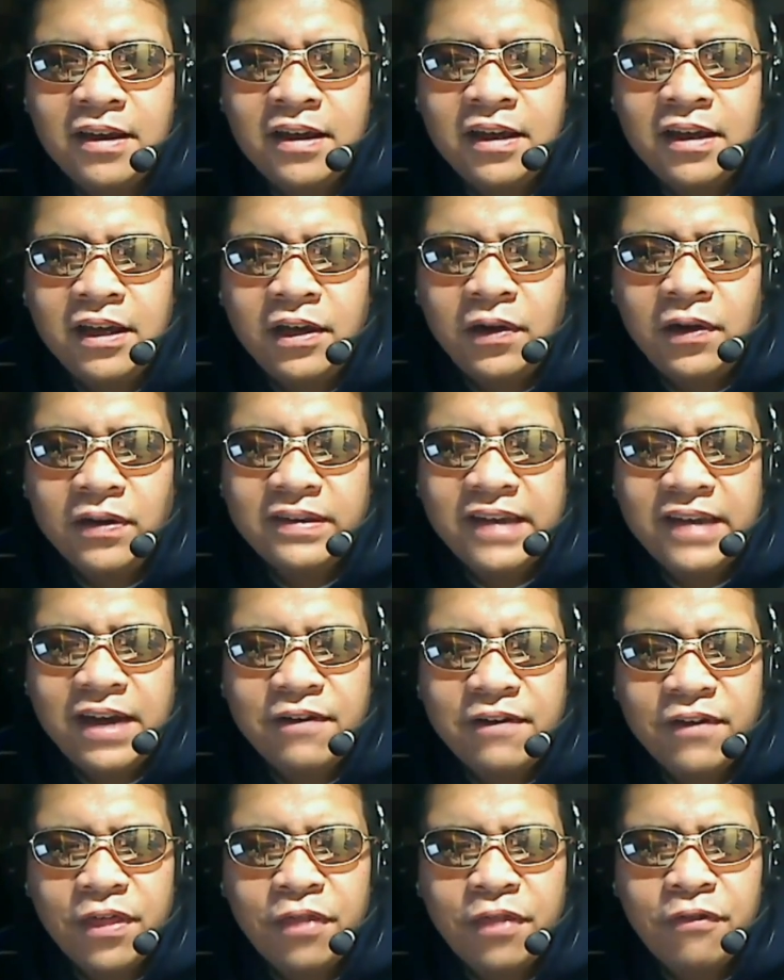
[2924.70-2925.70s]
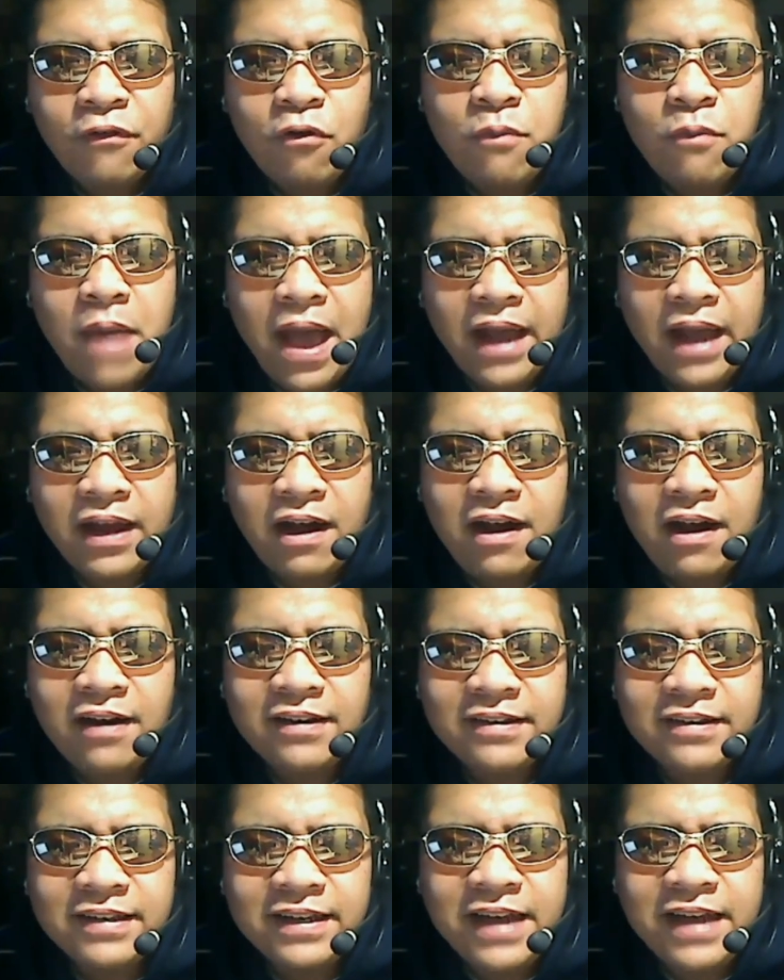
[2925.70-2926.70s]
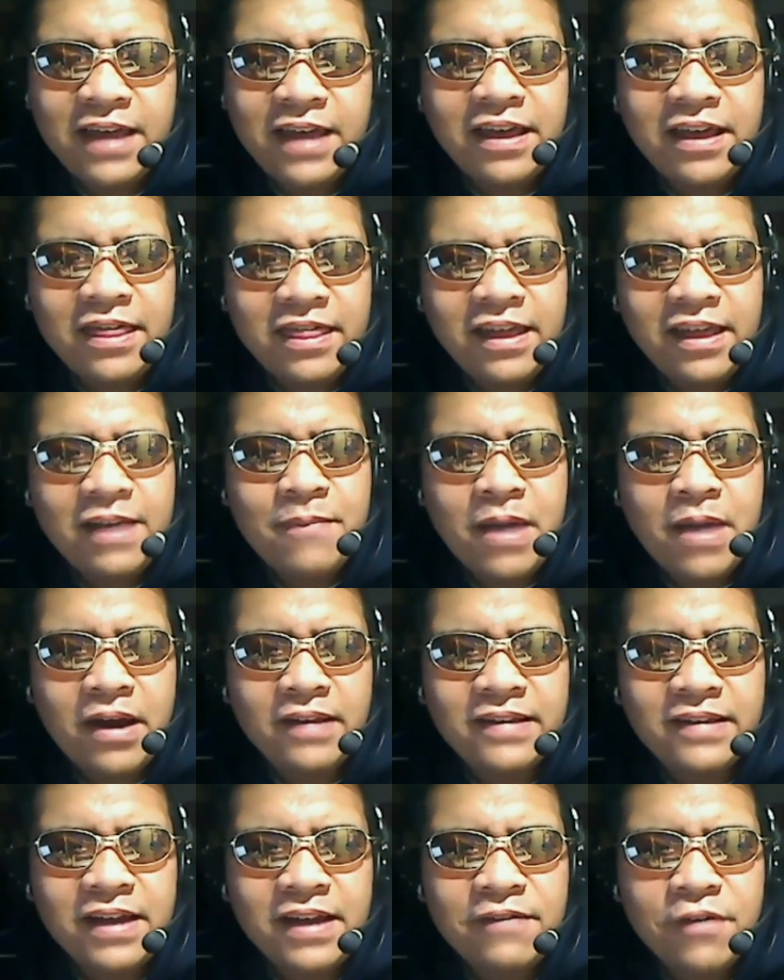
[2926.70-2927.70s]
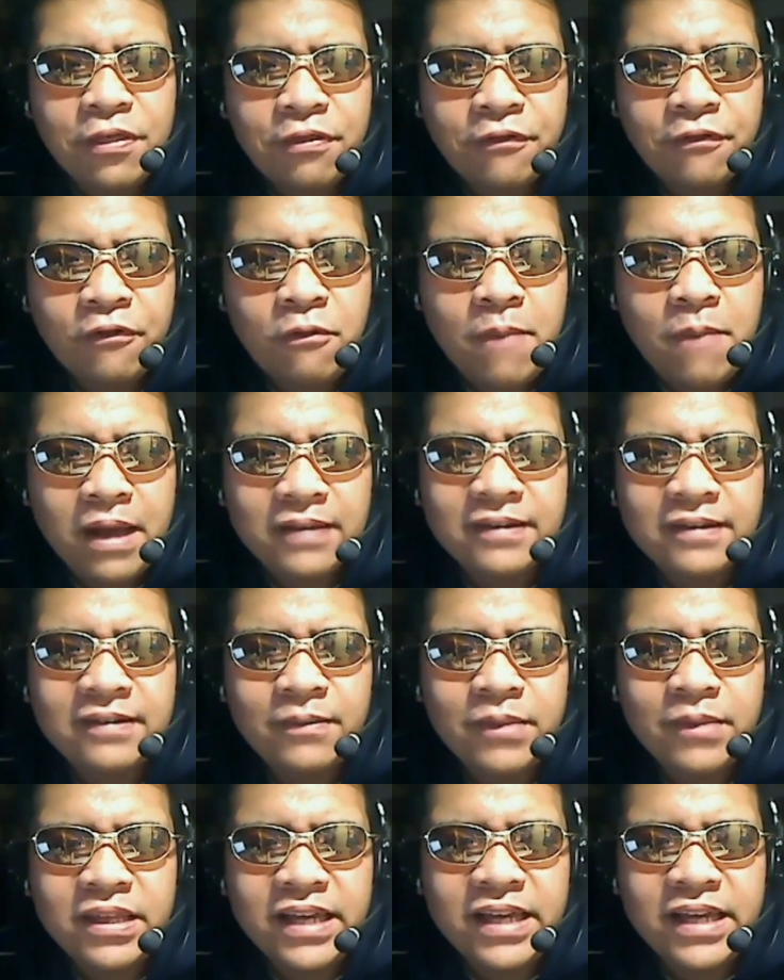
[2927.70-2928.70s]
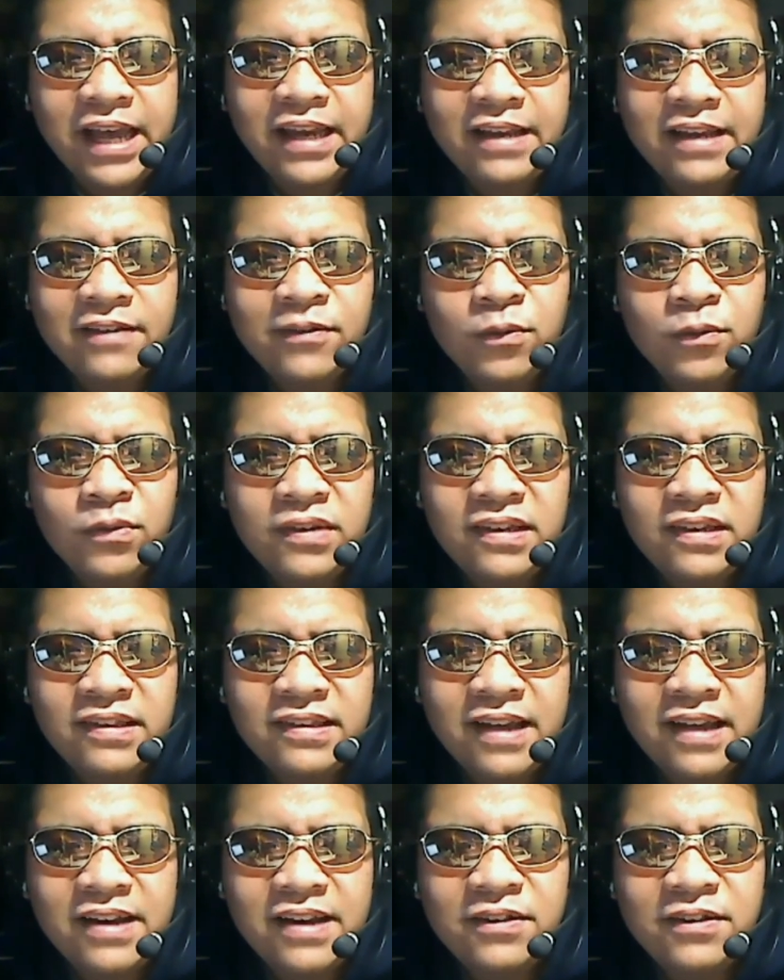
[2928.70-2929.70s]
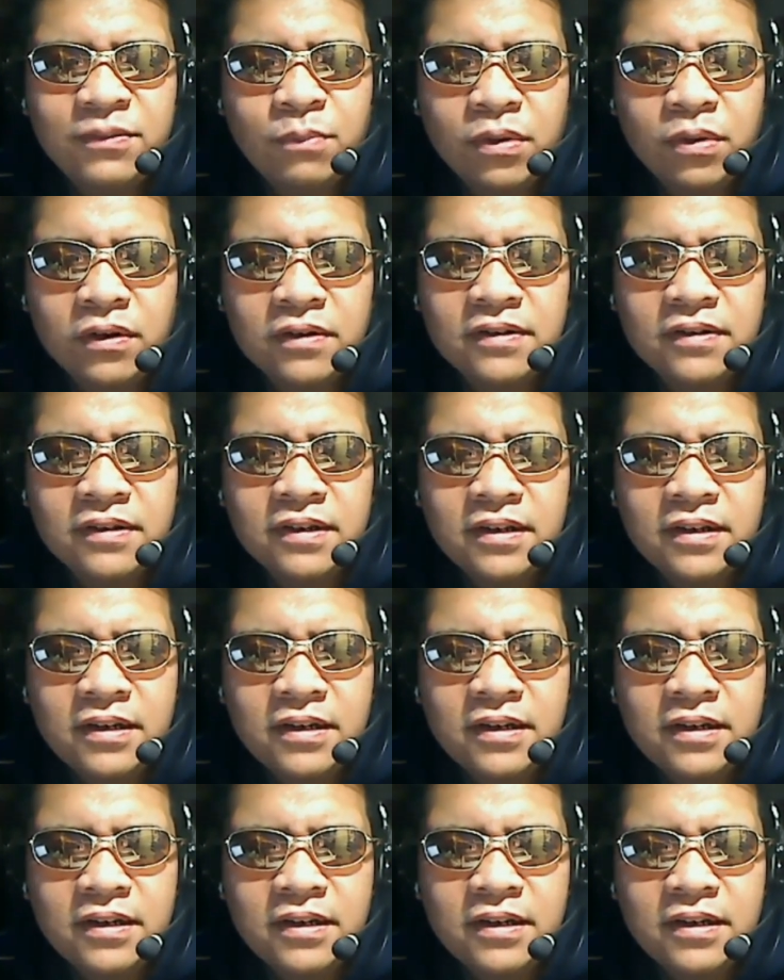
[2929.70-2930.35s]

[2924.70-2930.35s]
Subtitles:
it's kind of a throwback. Honestly, now that I think about it, it's kind of a throwback to some of the '80s New Teen Titans books.